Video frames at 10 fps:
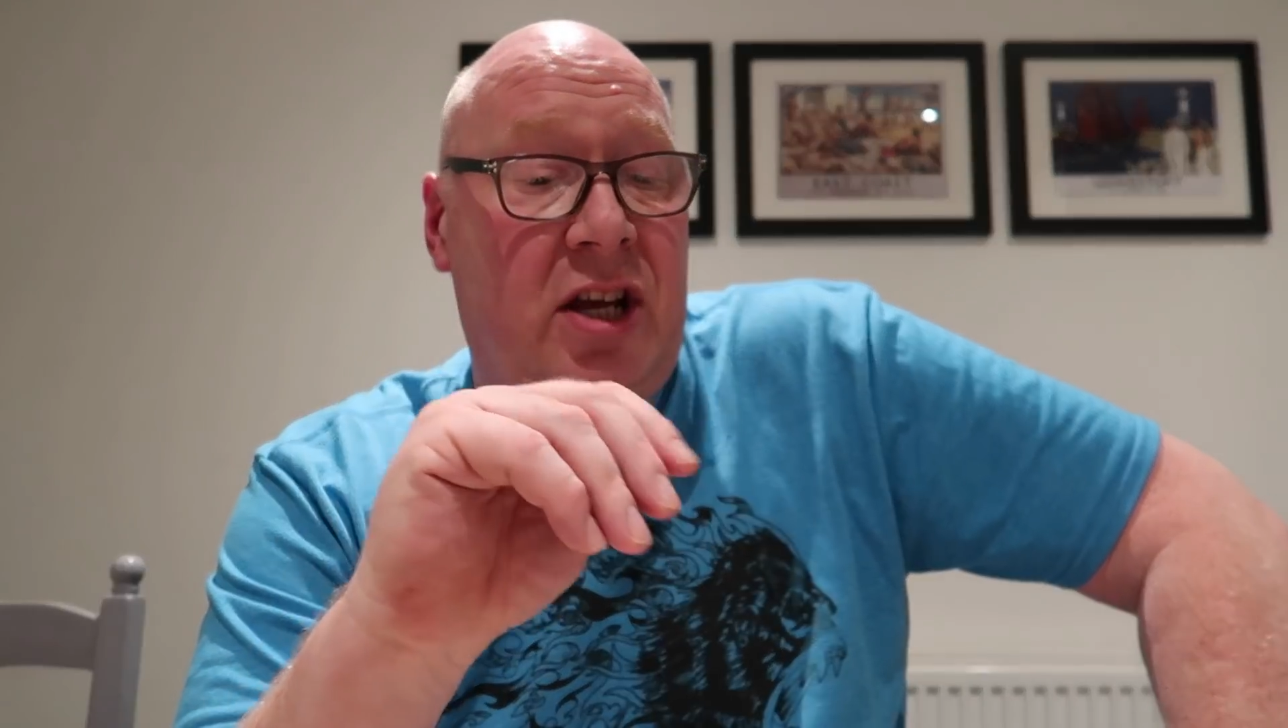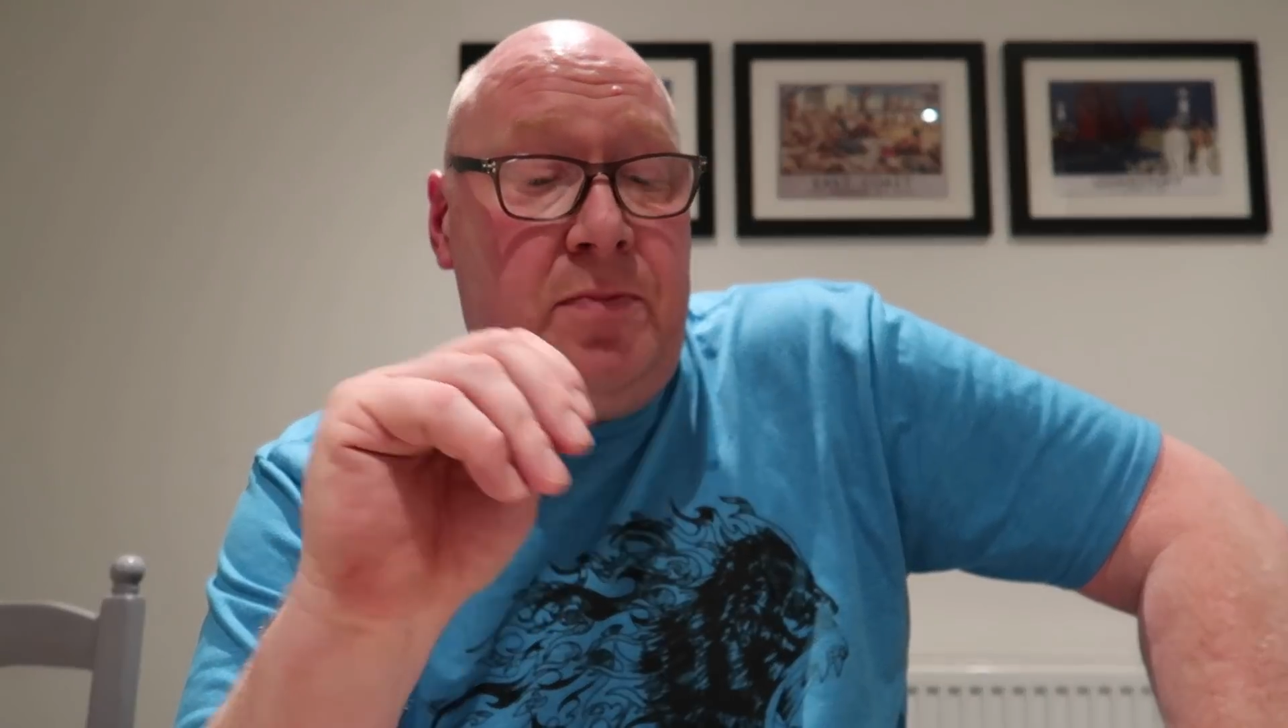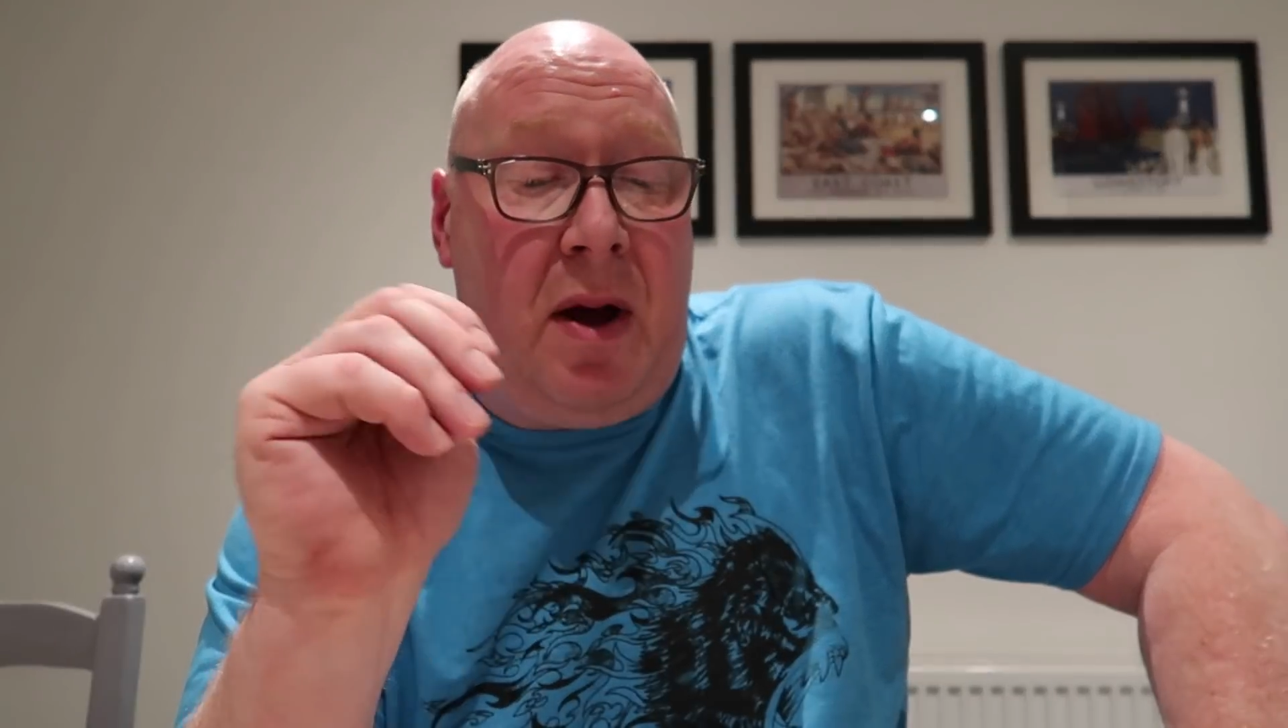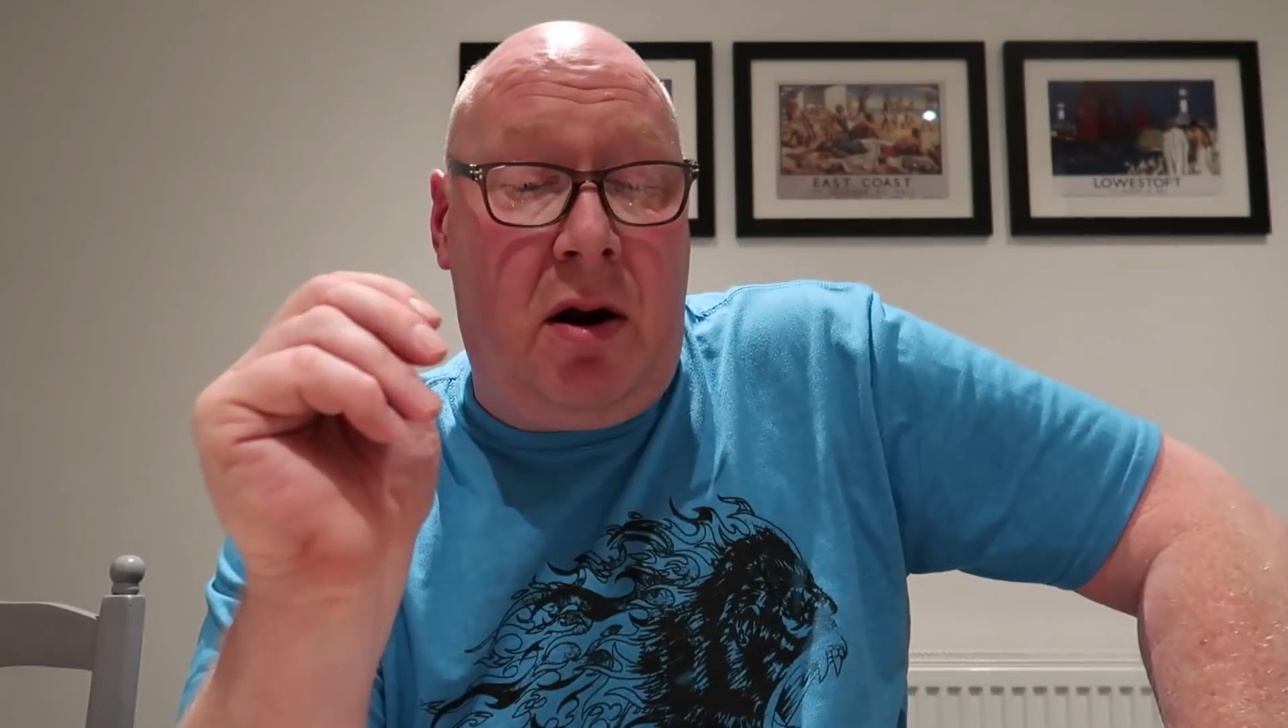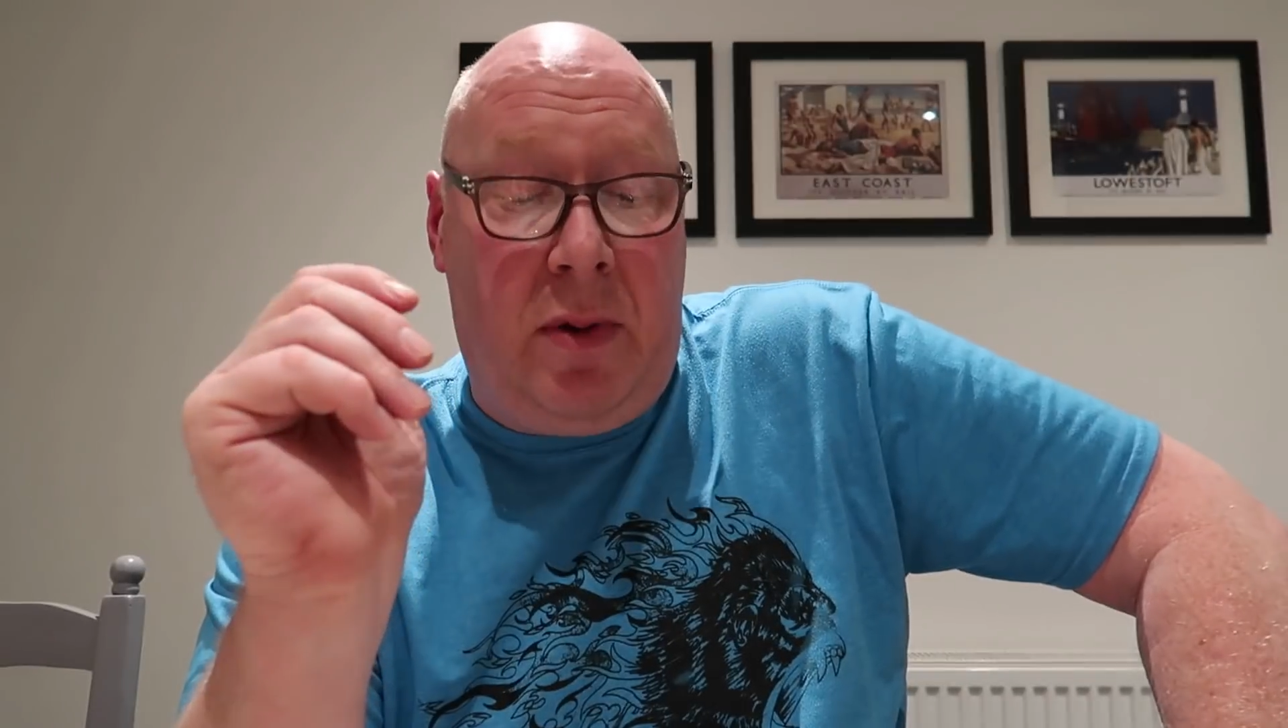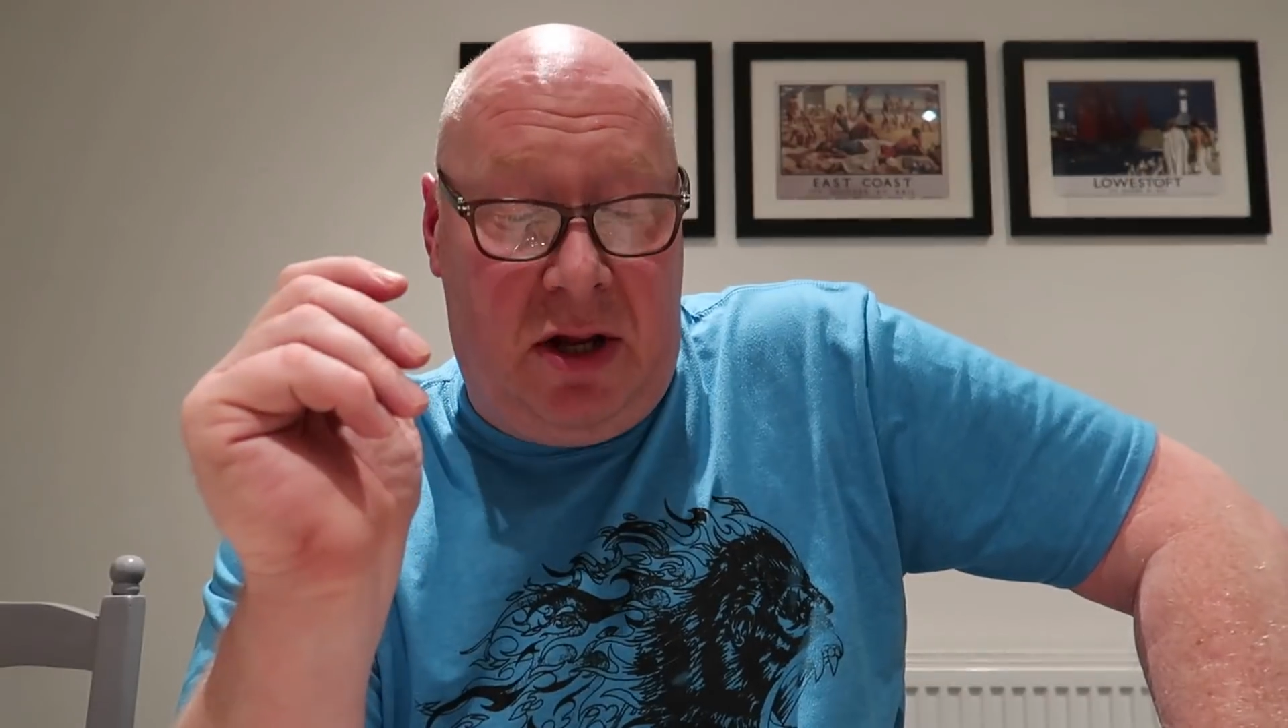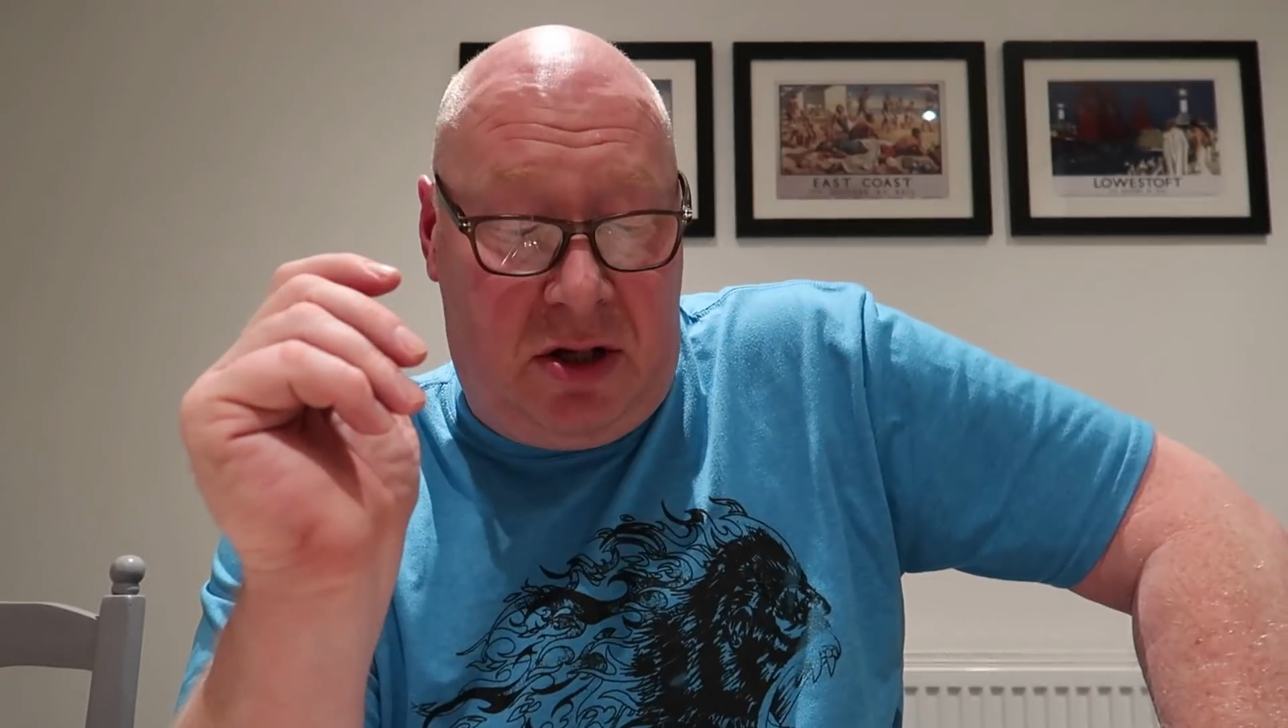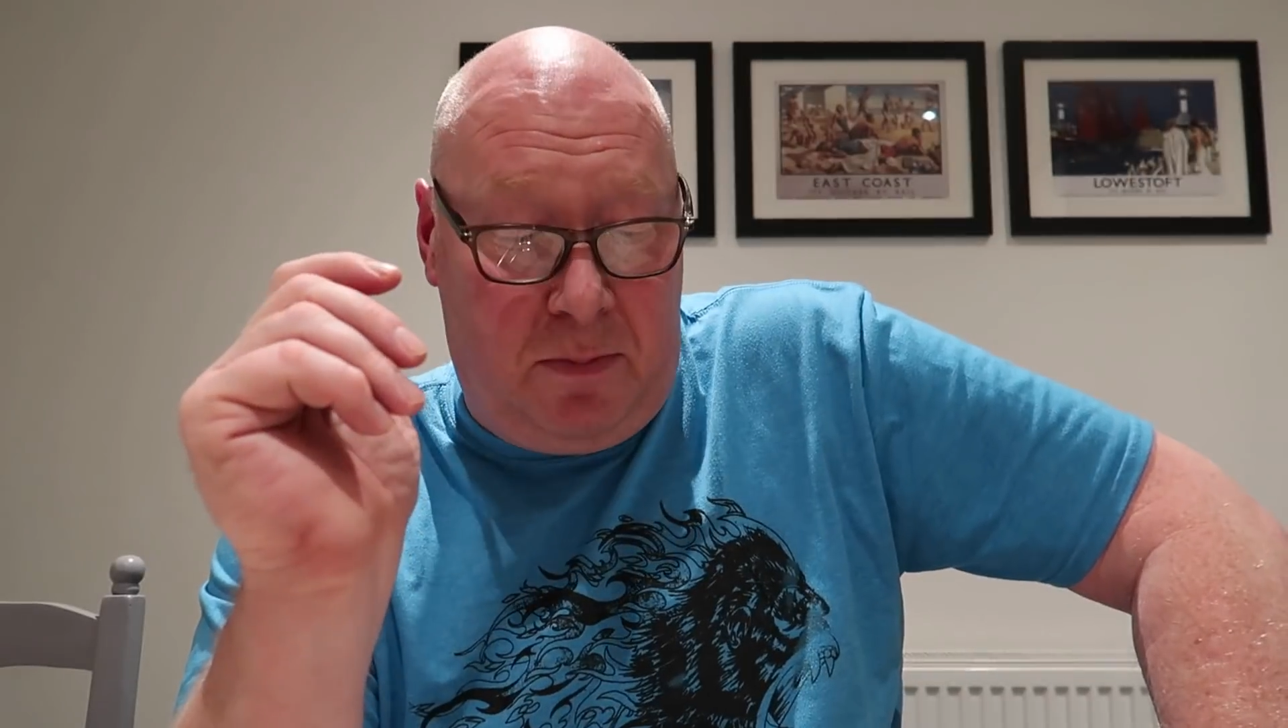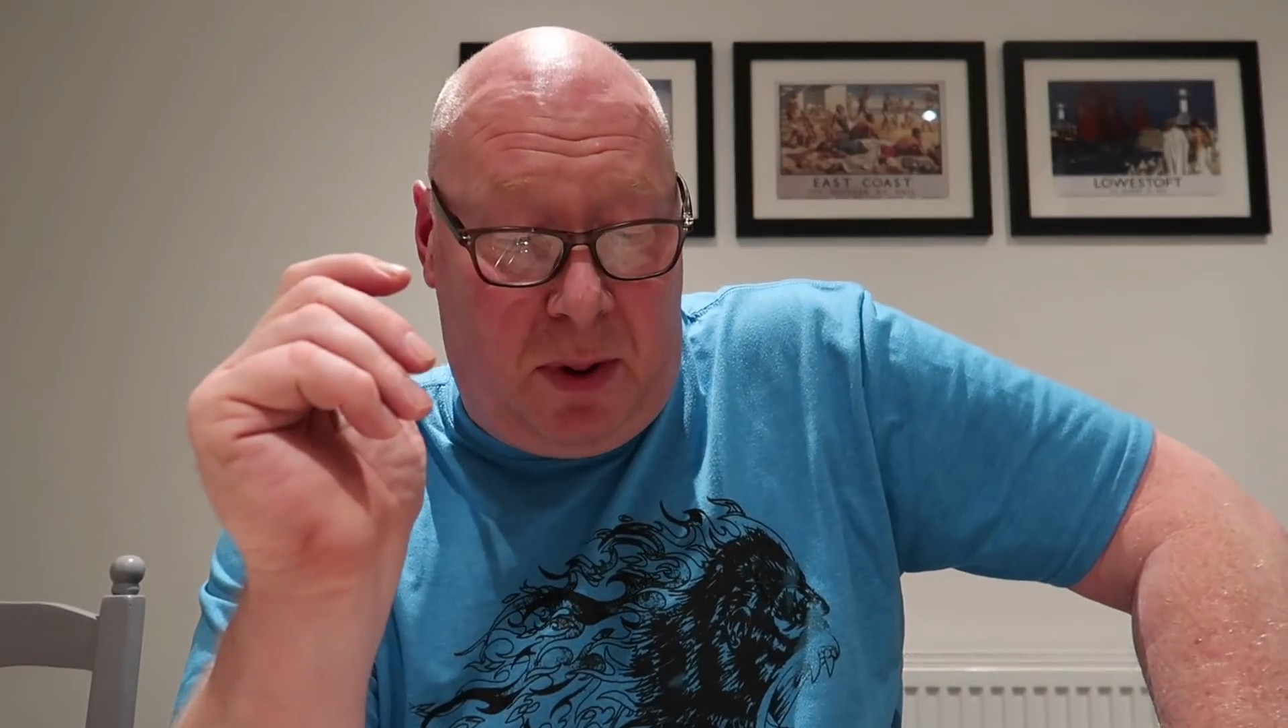experiment